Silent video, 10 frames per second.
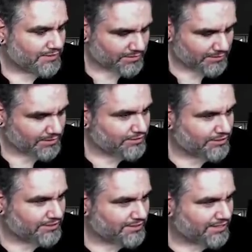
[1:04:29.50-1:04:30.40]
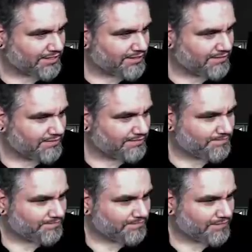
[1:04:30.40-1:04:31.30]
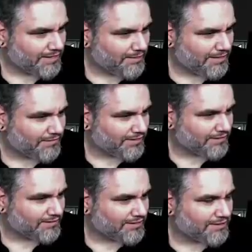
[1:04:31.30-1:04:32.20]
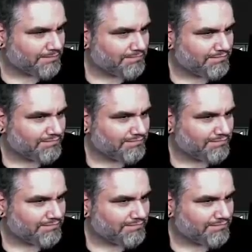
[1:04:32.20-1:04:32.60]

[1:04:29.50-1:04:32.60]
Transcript: Does this just stick? And we have Gearhulk in a...